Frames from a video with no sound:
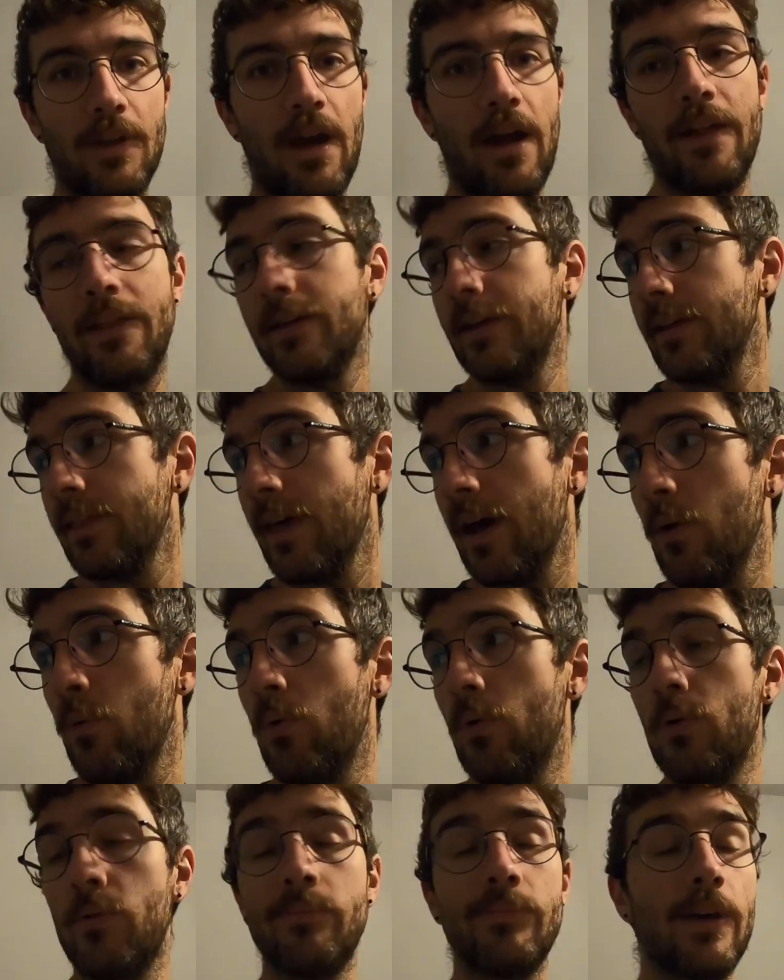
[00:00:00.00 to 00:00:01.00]
I think that
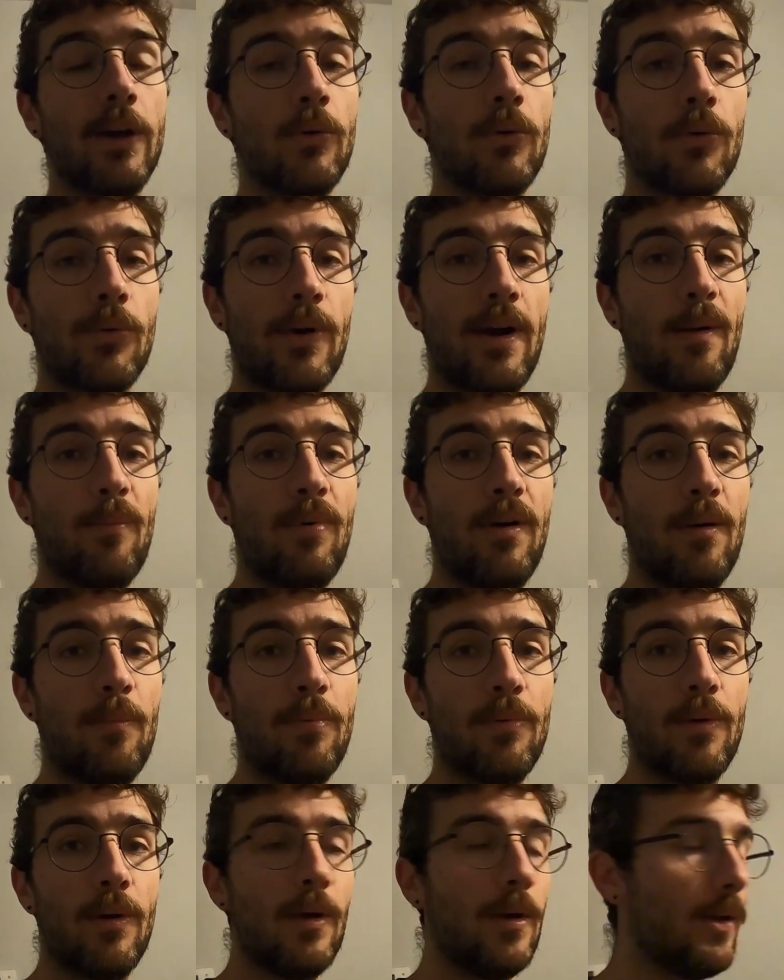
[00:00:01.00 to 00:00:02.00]
will wrap up
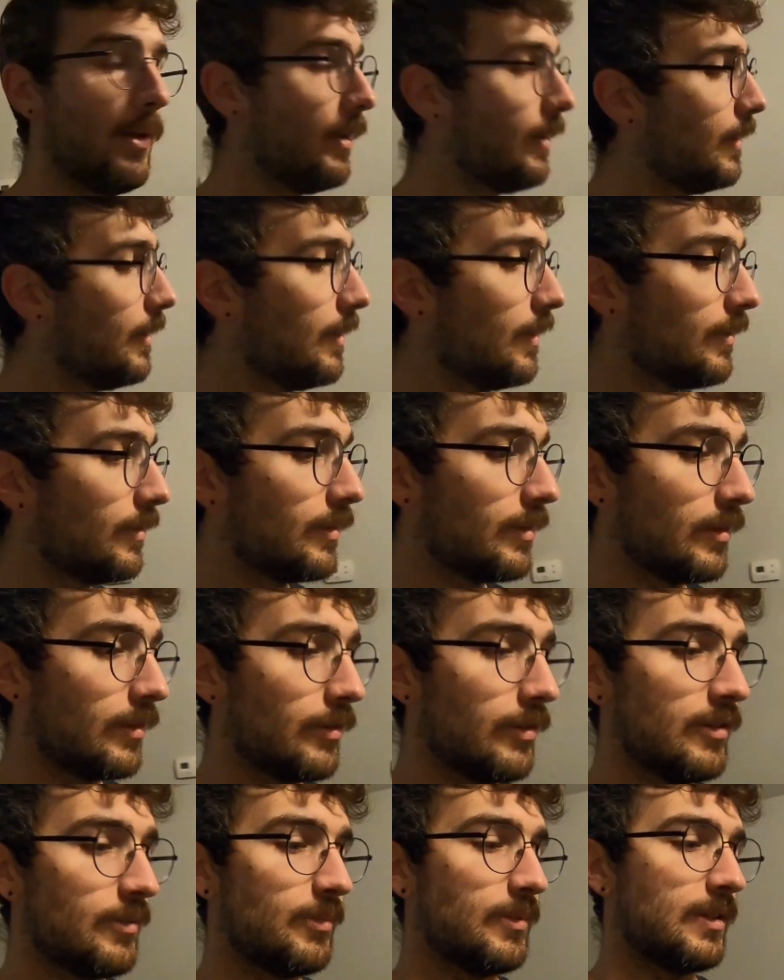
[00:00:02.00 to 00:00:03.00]
the
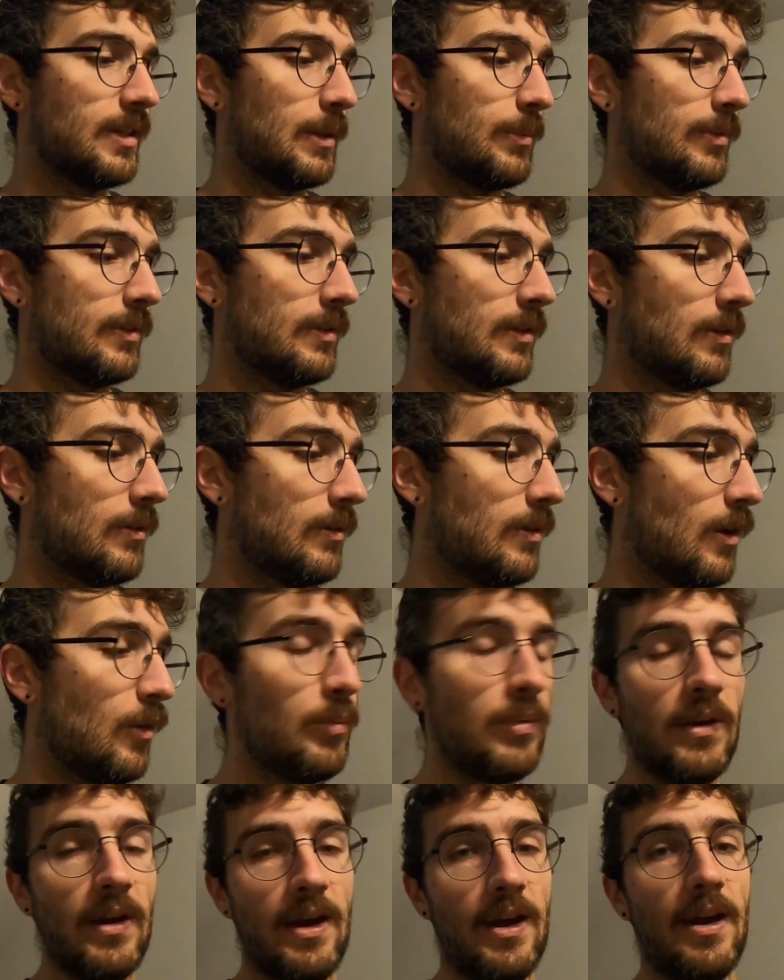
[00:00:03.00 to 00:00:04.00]
Christmas episode.
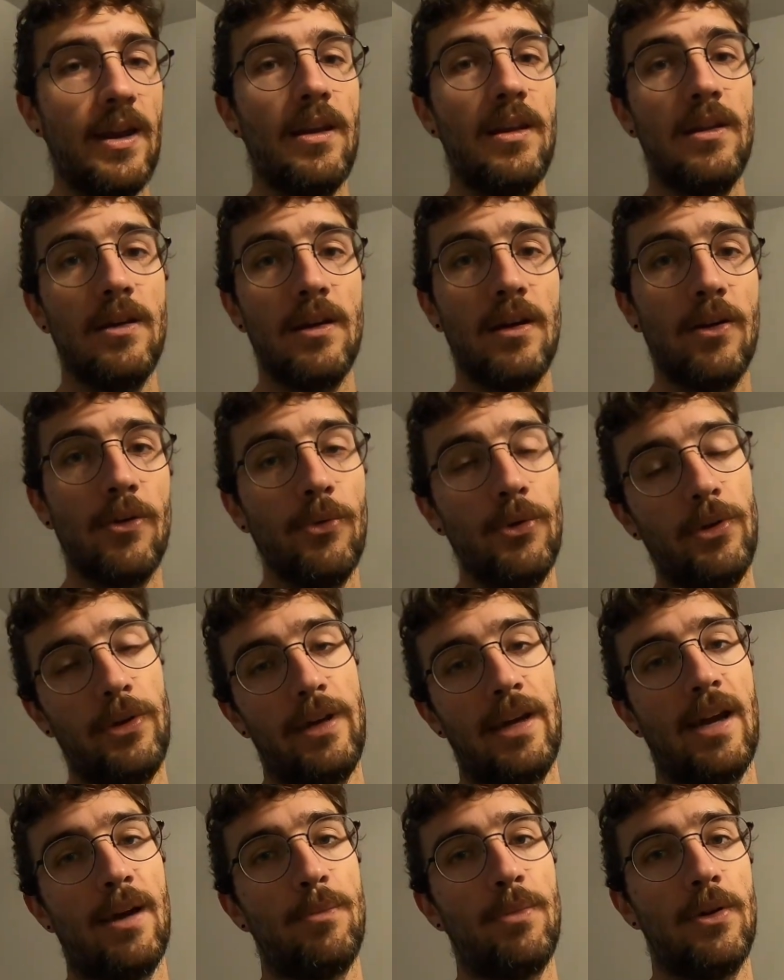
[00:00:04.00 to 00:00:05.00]
Hope you had a
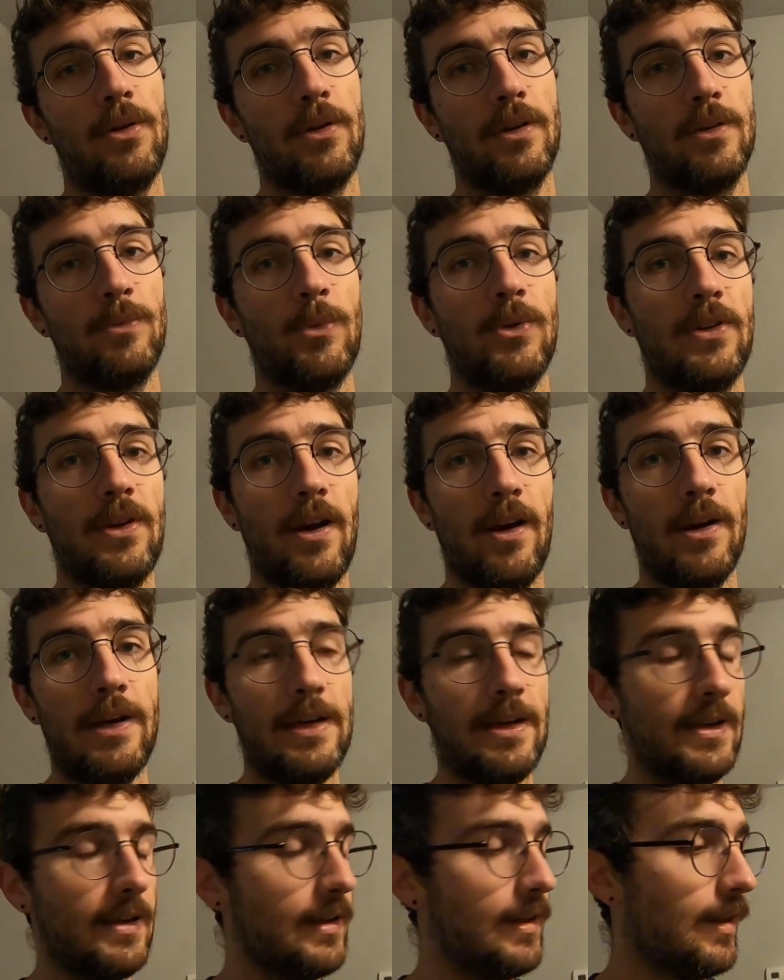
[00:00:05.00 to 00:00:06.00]
really happy Christmas,
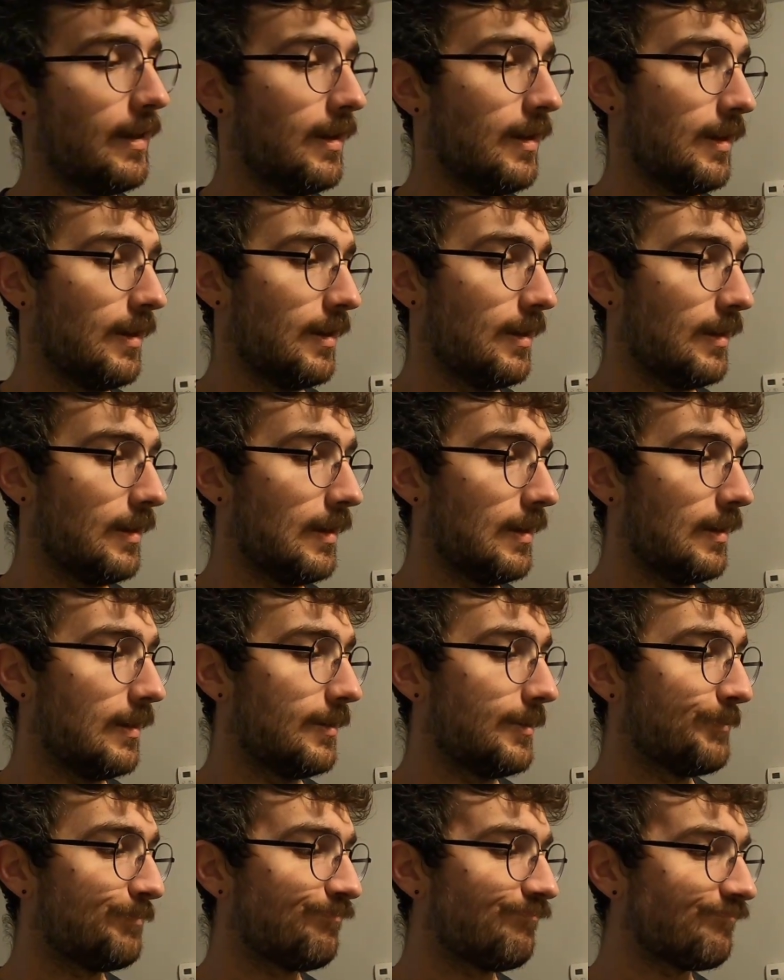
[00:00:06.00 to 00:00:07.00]
Harry, and
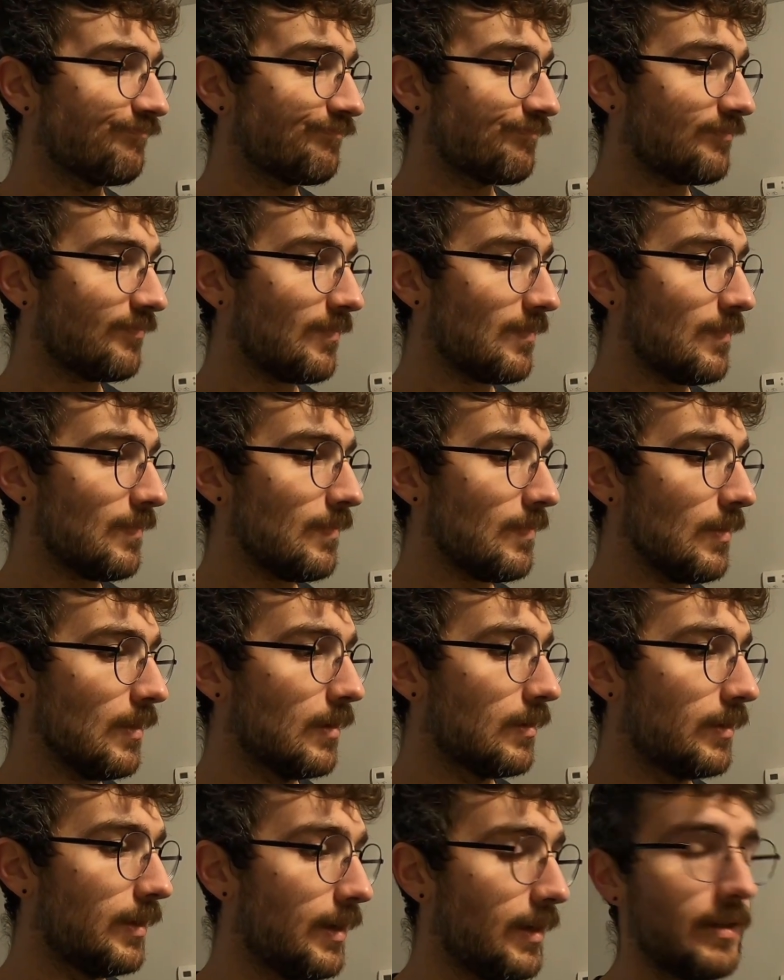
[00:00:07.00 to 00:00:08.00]

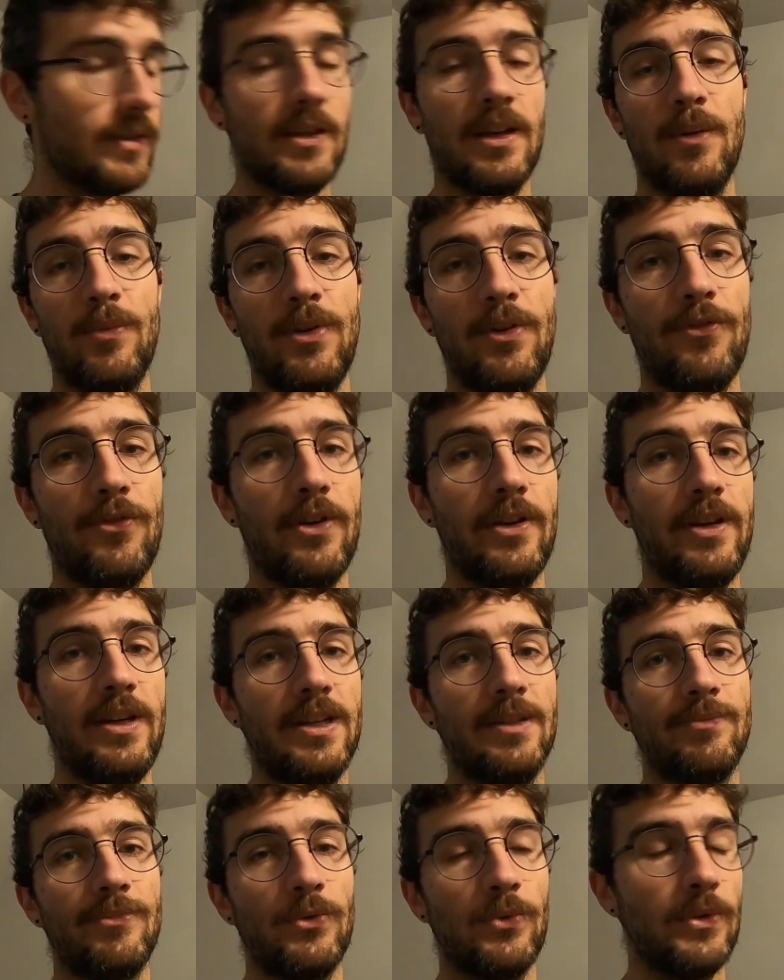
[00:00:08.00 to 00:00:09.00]
yeah, it's gonna be a fun
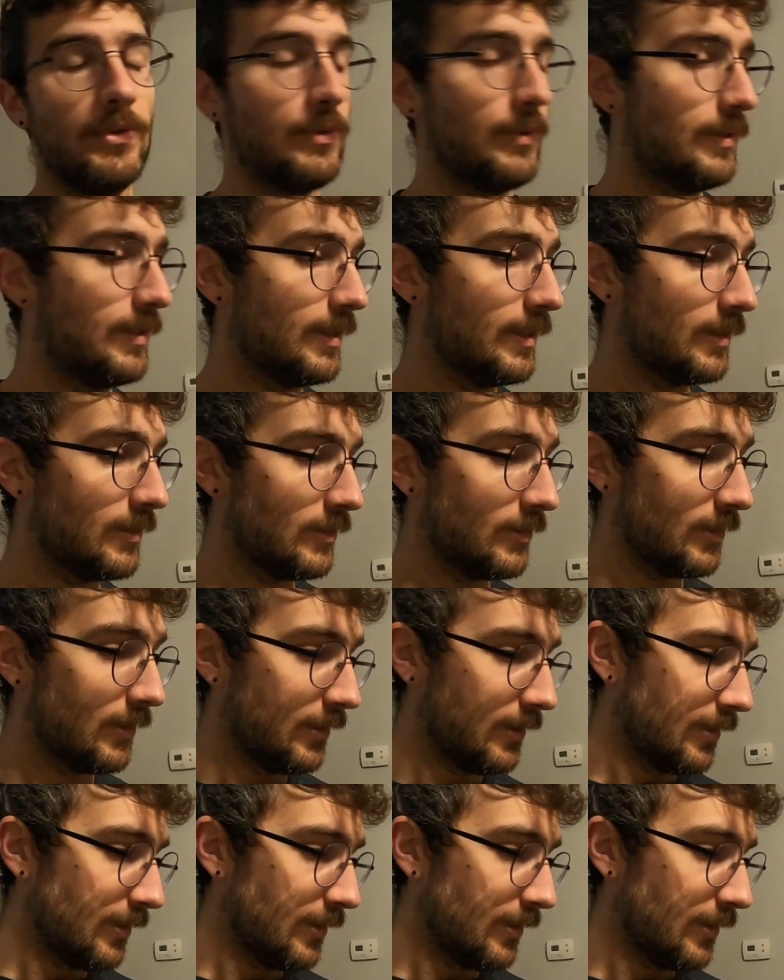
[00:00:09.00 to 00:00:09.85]
year, 2026.